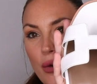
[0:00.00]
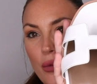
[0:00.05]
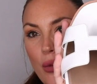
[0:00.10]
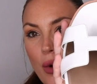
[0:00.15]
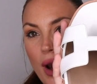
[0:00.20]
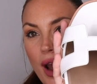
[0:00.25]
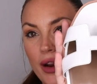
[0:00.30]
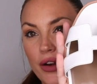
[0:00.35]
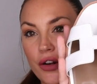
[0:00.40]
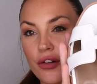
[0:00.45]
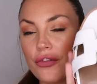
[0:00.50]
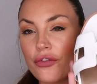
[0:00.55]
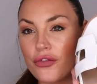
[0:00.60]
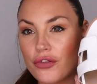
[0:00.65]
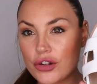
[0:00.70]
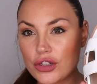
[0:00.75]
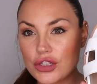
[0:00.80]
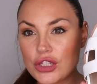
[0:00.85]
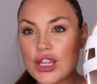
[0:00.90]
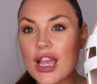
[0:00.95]
a wider
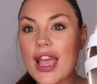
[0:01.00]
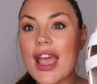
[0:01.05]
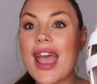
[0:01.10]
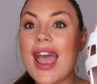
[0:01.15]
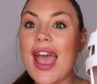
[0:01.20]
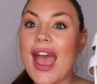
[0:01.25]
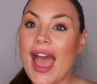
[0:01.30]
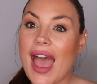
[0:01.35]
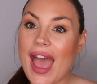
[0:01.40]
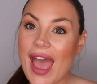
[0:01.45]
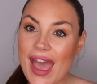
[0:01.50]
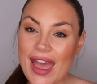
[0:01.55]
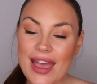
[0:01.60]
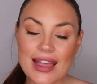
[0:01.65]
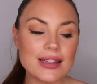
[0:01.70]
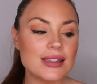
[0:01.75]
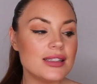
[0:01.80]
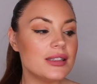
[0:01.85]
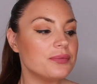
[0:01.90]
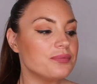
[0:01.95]
foot
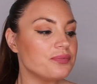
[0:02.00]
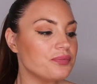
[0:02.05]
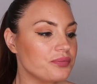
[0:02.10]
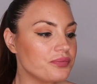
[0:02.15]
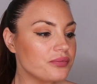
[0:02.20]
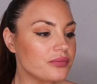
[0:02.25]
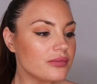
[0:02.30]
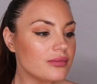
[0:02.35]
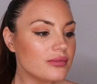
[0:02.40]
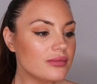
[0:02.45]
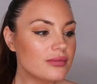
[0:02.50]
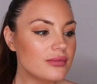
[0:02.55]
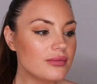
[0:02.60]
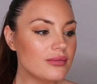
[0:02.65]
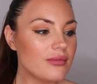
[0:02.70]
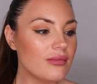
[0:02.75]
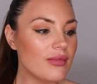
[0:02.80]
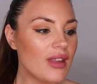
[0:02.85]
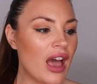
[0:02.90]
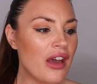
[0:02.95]
and
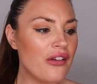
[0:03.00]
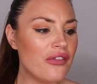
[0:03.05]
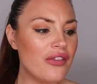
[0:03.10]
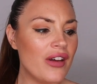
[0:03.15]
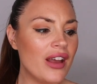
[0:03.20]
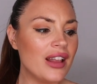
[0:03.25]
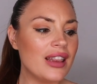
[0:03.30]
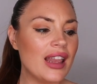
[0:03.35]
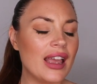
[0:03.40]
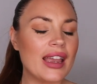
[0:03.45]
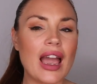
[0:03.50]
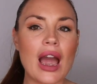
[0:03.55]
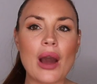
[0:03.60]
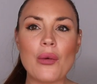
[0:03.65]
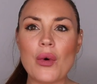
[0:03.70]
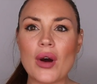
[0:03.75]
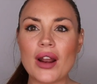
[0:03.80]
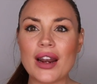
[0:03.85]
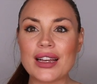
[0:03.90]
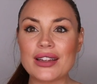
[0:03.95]
I felt like
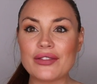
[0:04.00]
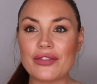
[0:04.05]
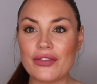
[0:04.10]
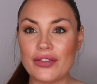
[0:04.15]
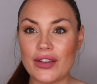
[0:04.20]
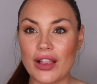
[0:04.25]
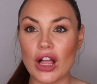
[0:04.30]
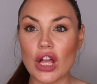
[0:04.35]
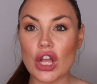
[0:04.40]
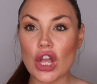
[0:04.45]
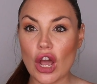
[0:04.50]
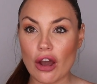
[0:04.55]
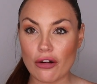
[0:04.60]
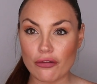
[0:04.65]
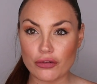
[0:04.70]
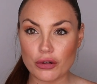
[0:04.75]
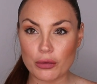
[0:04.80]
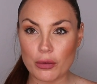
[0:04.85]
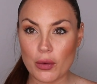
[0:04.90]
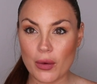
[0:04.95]
I want to feel
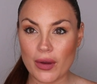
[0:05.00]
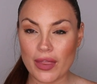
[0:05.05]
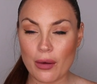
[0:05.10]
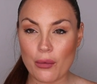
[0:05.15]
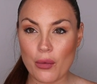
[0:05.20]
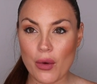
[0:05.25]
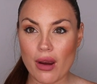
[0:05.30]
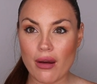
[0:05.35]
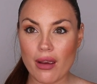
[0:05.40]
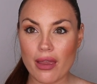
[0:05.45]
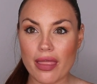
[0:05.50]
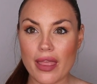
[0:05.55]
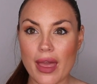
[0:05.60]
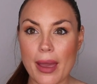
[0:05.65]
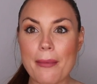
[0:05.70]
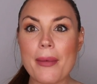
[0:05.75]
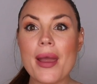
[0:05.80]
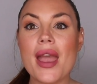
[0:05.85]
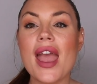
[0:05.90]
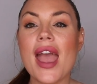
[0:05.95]
comfortable when I'm wearing
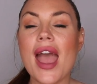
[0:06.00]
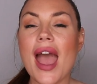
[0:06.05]
them.